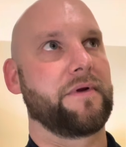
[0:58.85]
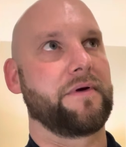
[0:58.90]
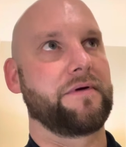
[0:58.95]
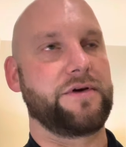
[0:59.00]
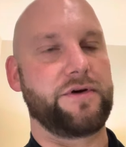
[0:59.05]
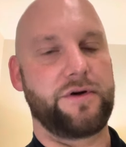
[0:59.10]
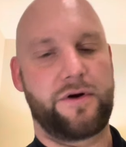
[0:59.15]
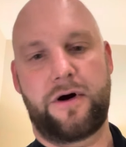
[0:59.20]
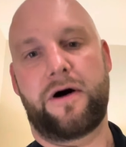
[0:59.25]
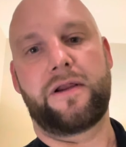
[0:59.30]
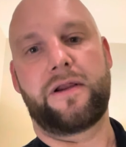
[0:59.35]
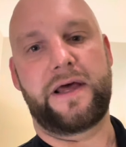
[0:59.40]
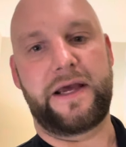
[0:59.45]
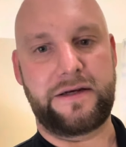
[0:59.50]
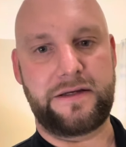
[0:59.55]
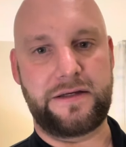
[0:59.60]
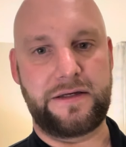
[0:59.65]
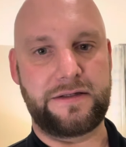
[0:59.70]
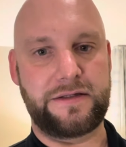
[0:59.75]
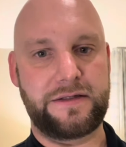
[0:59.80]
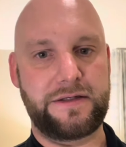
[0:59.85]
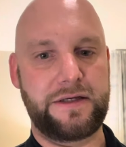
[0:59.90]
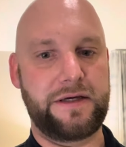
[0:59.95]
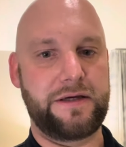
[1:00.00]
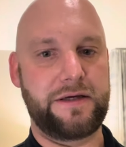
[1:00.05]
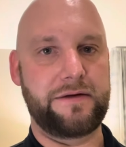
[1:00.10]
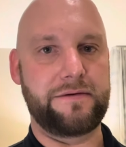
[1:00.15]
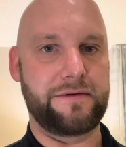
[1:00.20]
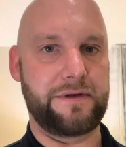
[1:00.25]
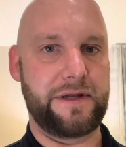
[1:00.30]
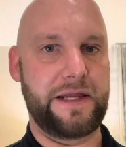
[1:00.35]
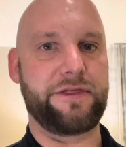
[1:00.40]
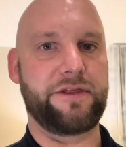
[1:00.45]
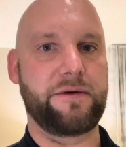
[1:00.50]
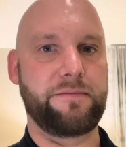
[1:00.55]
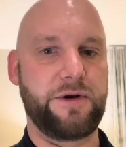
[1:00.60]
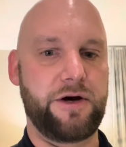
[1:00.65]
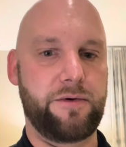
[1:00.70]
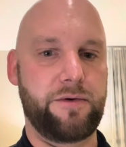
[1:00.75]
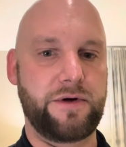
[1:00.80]
you call ATC, let
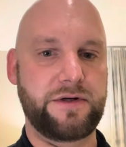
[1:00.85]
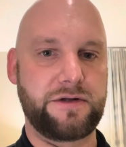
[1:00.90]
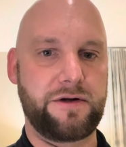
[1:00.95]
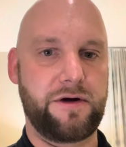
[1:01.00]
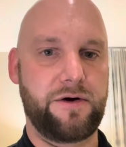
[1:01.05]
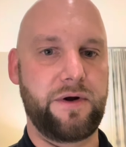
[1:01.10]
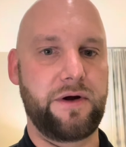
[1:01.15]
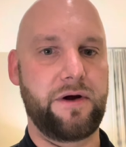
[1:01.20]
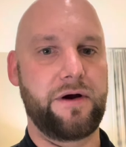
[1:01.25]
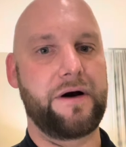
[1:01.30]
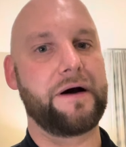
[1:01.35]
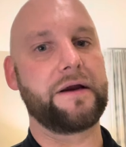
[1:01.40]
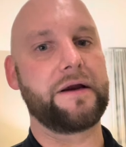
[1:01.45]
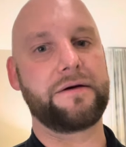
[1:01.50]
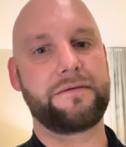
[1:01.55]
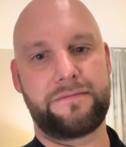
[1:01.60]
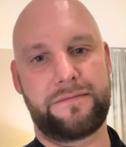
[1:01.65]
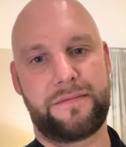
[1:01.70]
them know what's going on.